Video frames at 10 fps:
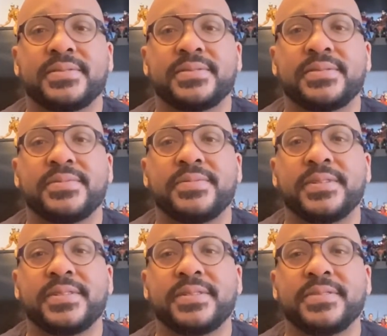So
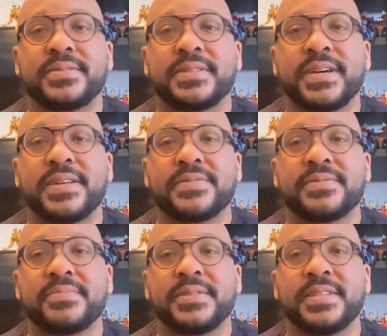one of those guys will
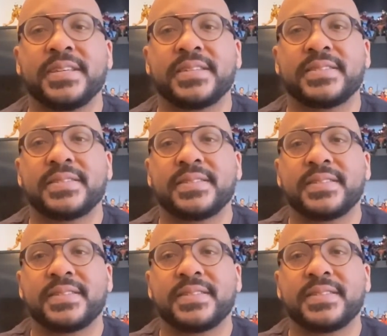be next.